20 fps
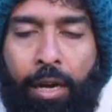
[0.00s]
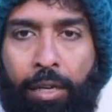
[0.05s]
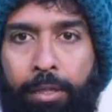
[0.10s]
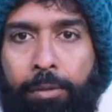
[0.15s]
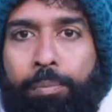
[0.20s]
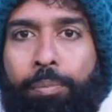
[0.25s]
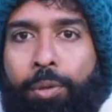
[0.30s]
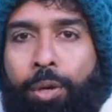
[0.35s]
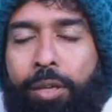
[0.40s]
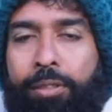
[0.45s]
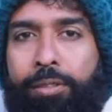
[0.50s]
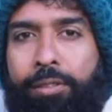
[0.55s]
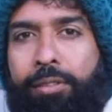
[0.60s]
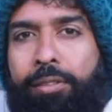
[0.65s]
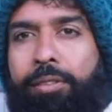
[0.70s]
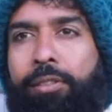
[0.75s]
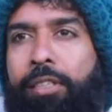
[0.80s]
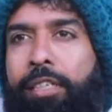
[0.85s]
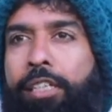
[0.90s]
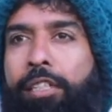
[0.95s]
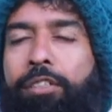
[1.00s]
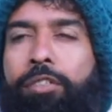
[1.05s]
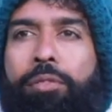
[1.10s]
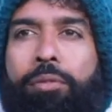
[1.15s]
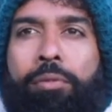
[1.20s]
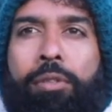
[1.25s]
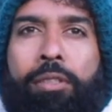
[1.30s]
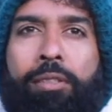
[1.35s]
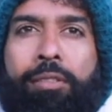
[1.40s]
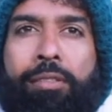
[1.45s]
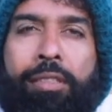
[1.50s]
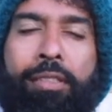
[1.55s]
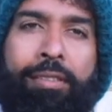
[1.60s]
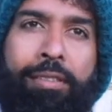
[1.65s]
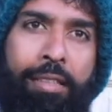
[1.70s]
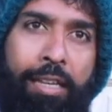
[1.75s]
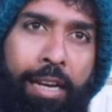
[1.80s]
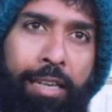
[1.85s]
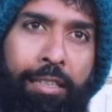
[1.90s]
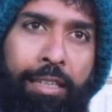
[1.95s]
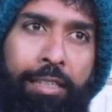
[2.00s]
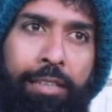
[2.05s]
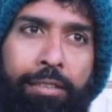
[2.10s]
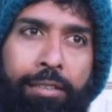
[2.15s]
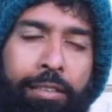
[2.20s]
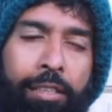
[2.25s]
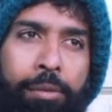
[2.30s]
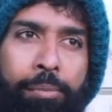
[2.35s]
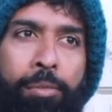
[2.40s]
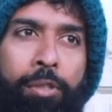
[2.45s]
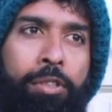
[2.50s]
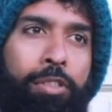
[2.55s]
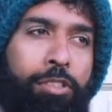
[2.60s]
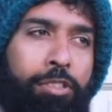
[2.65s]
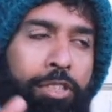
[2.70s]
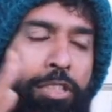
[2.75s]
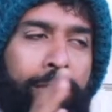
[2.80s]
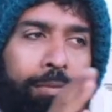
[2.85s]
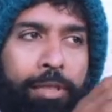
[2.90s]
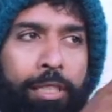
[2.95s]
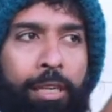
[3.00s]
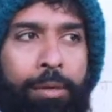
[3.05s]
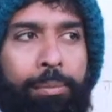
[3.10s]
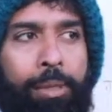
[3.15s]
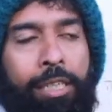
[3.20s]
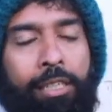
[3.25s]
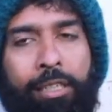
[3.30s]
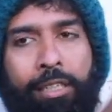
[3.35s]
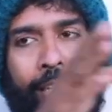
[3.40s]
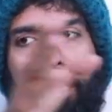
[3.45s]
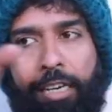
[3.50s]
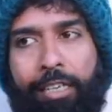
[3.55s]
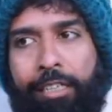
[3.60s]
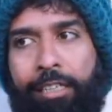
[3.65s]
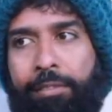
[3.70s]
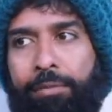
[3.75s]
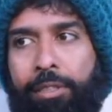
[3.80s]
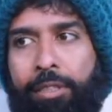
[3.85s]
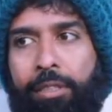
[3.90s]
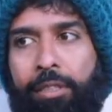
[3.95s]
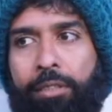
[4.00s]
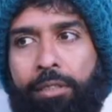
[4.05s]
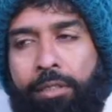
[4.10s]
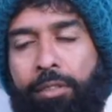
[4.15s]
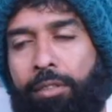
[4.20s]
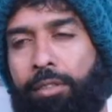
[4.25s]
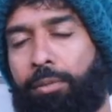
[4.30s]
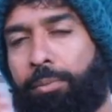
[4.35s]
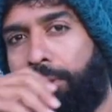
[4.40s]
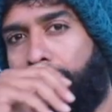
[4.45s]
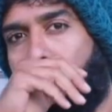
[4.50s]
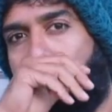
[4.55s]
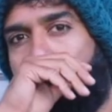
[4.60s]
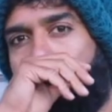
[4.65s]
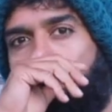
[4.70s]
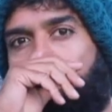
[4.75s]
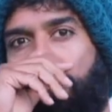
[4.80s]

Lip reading: unprocessed rage towards this guy that is emerging when I'm interacting with other humans,